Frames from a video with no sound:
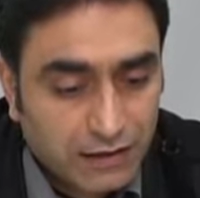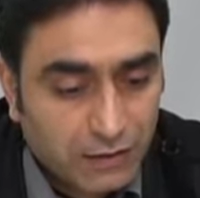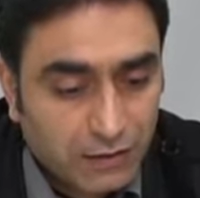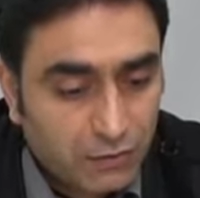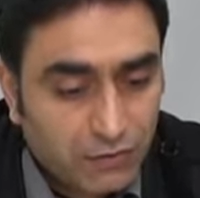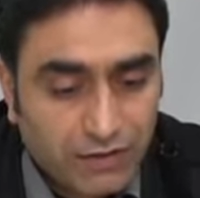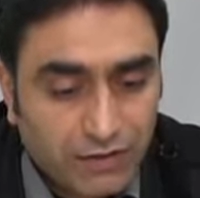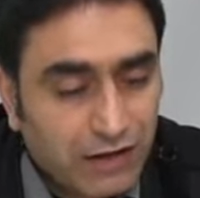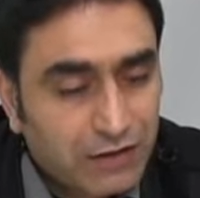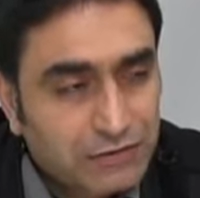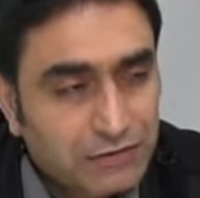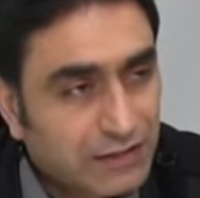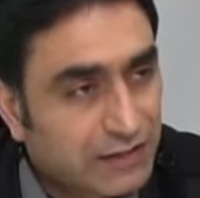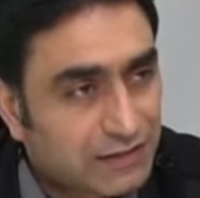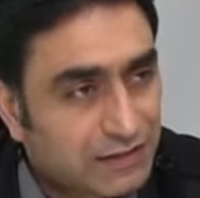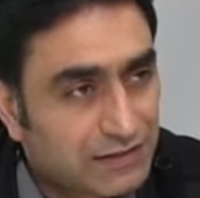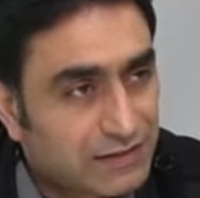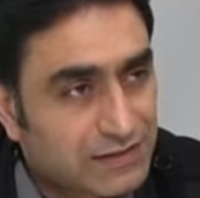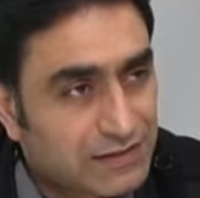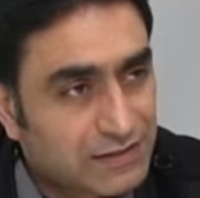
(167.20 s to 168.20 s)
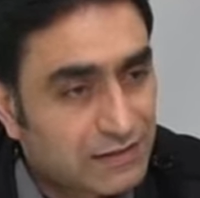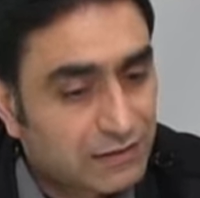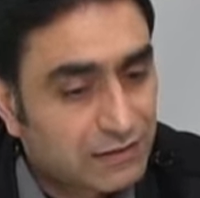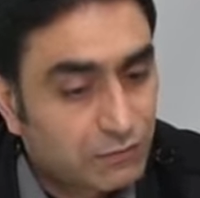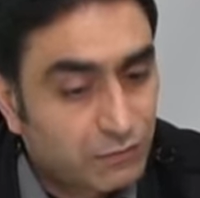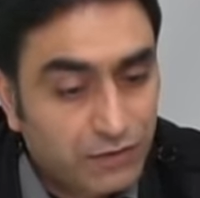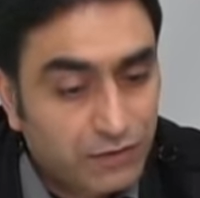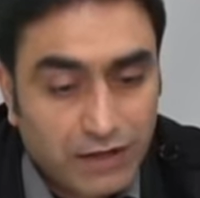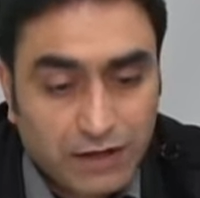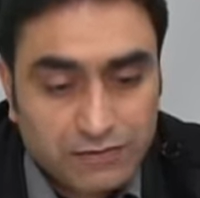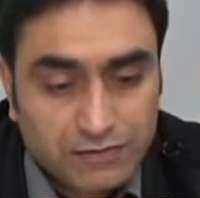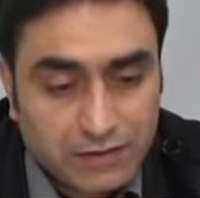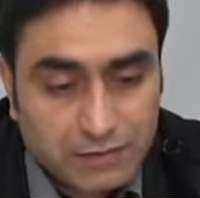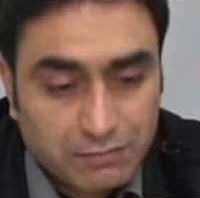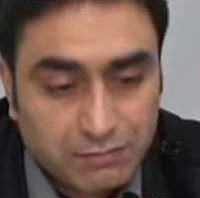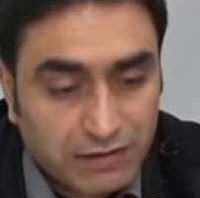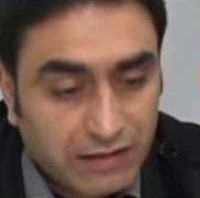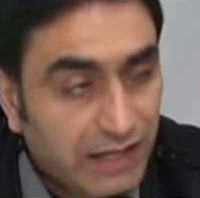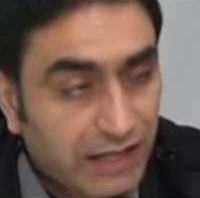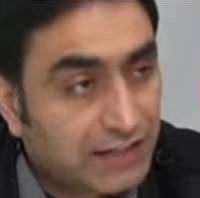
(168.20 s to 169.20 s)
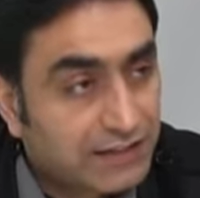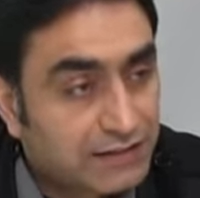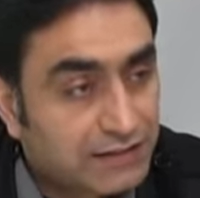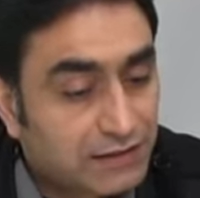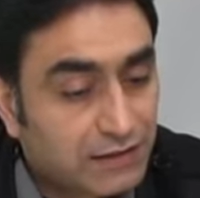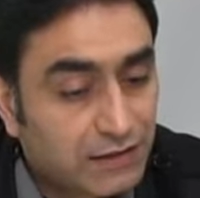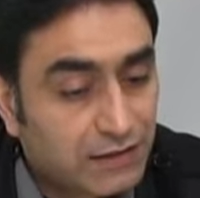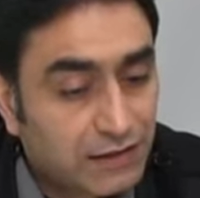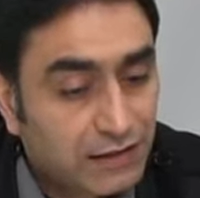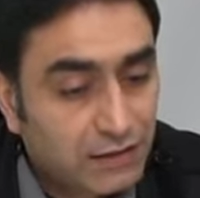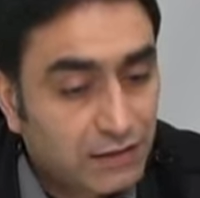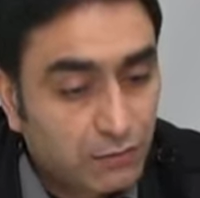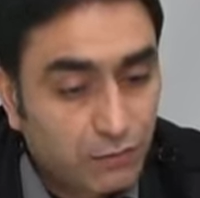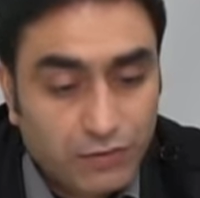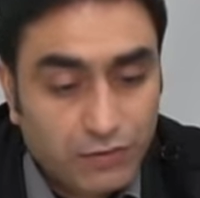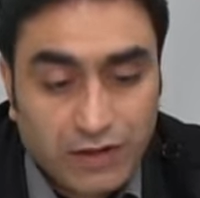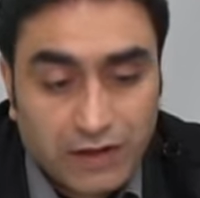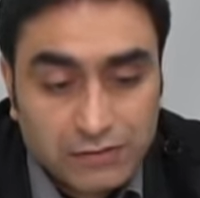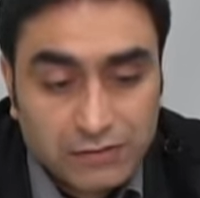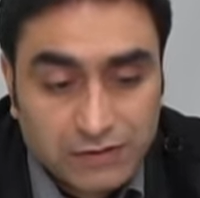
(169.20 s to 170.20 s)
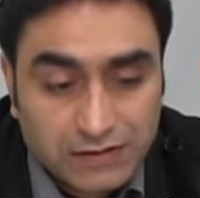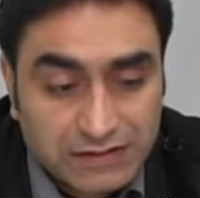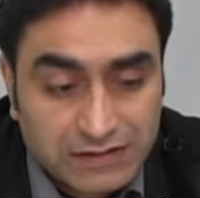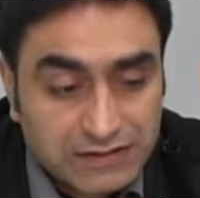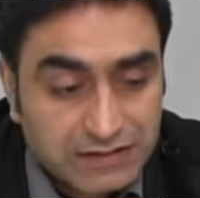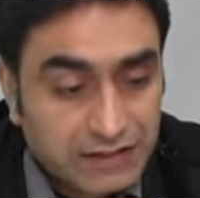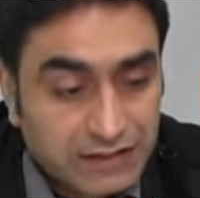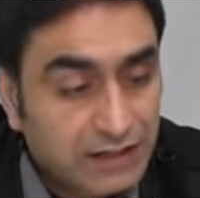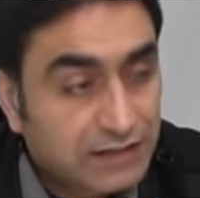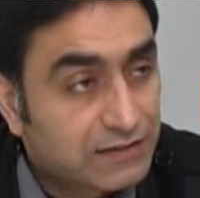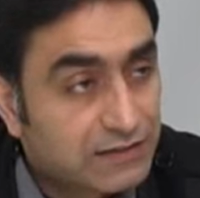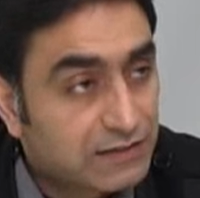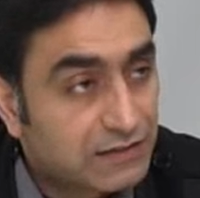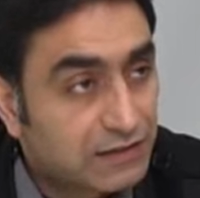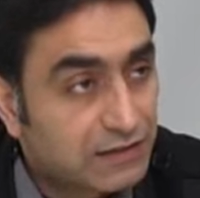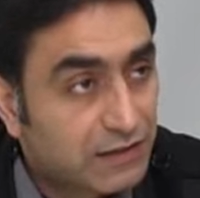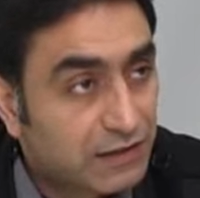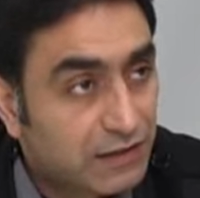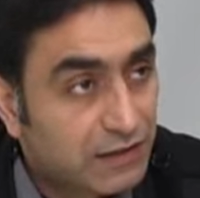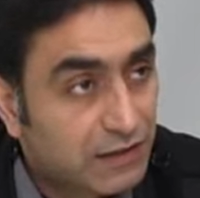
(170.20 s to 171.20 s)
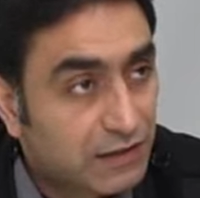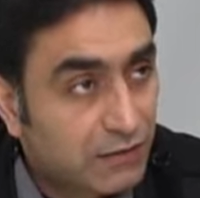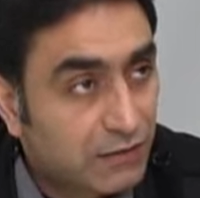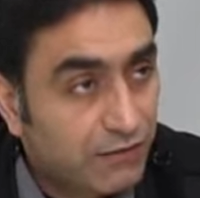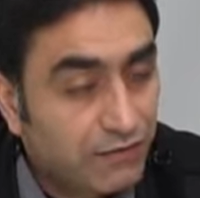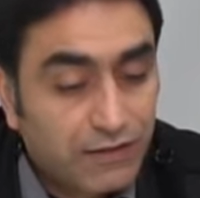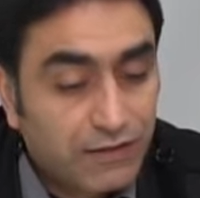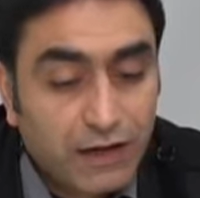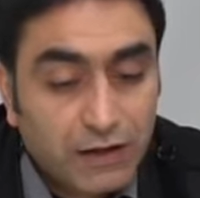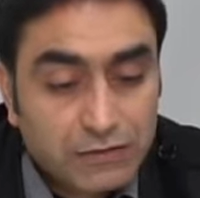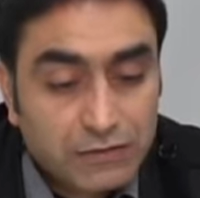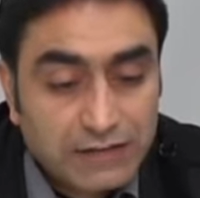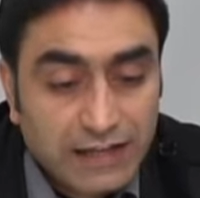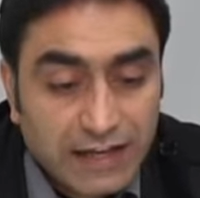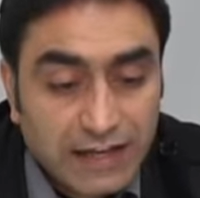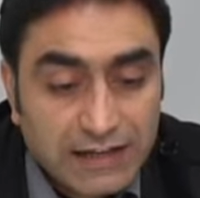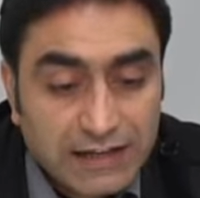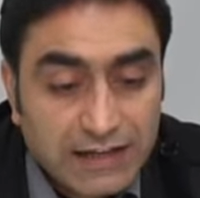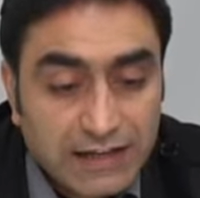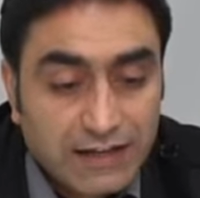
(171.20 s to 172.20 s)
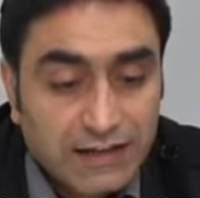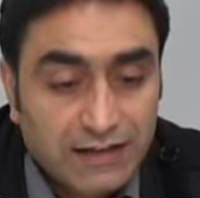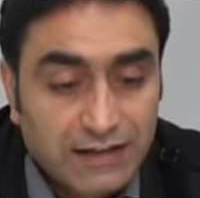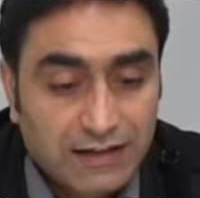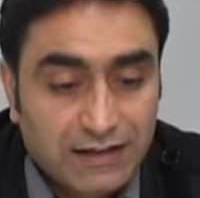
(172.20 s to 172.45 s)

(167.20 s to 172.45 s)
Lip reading: without a reason, without a planner, without a creator, without any